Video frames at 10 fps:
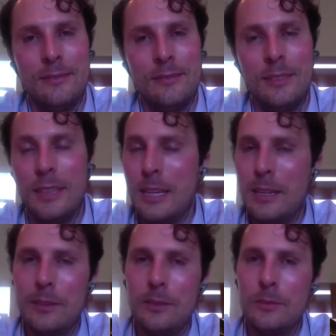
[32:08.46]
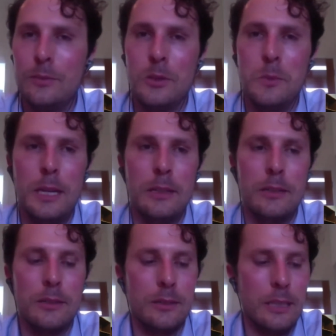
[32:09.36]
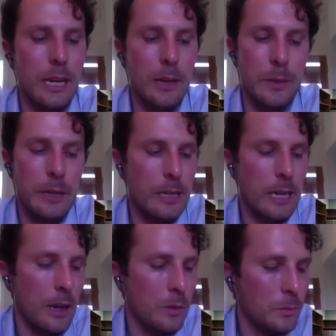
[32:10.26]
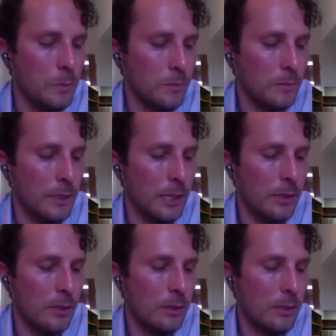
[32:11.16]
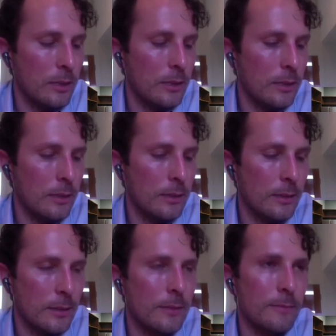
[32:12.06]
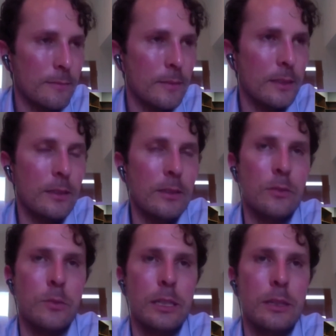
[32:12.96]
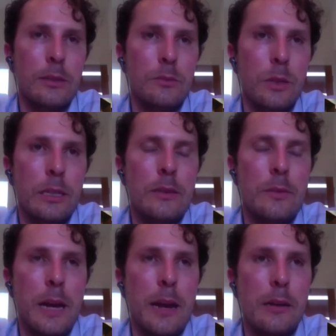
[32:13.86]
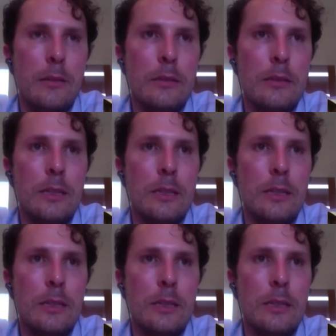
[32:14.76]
Thank you so much. Yeah, I'm here to help. This is really what it's about.